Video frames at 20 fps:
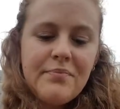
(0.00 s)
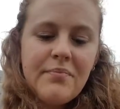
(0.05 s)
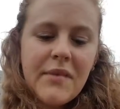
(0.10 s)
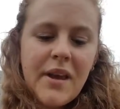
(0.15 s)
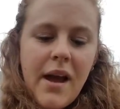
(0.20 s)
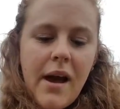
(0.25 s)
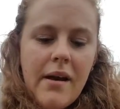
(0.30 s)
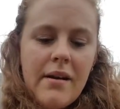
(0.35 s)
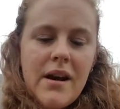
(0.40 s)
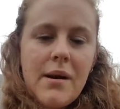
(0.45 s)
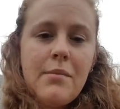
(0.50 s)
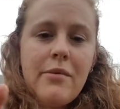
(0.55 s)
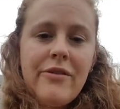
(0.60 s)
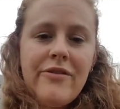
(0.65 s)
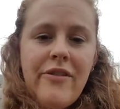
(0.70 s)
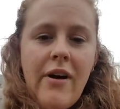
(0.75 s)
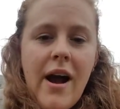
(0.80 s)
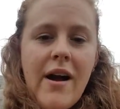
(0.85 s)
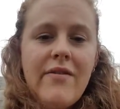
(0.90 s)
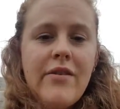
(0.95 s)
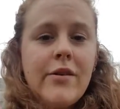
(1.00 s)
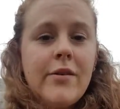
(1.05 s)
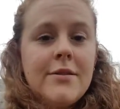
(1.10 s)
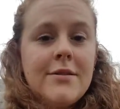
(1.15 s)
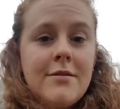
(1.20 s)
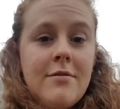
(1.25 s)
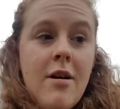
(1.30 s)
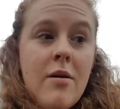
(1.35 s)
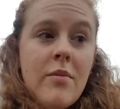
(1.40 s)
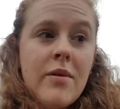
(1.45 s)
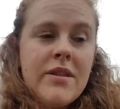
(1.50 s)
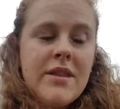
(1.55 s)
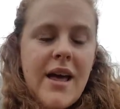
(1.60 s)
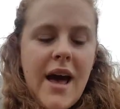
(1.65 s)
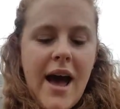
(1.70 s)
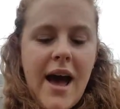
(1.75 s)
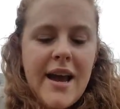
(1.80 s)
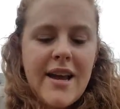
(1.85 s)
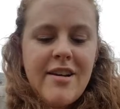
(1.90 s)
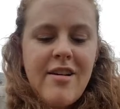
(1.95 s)
kind of number 5 that goes along with
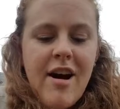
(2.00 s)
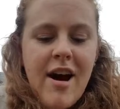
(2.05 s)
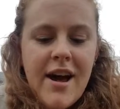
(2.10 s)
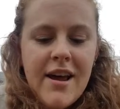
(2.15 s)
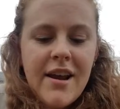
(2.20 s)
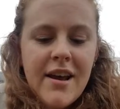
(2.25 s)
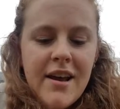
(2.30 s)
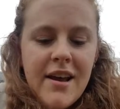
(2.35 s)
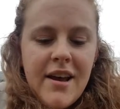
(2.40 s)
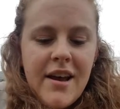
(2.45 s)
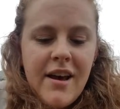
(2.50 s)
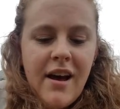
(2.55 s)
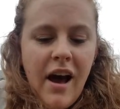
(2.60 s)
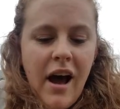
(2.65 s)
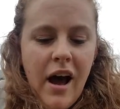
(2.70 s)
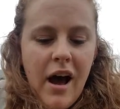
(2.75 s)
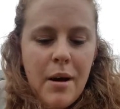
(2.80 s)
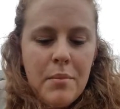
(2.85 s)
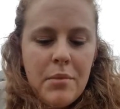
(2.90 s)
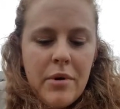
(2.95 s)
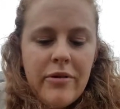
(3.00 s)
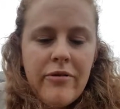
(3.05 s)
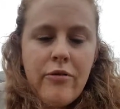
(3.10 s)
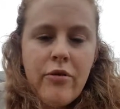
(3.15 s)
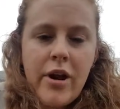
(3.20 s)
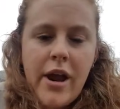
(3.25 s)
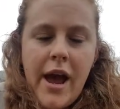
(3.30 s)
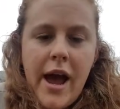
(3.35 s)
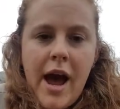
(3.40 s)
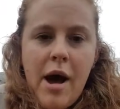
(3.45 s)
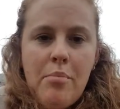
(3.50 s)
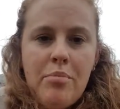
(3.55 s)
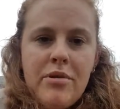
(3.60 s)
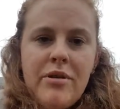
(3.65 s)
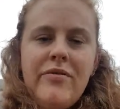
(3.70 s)
that, I got a free app.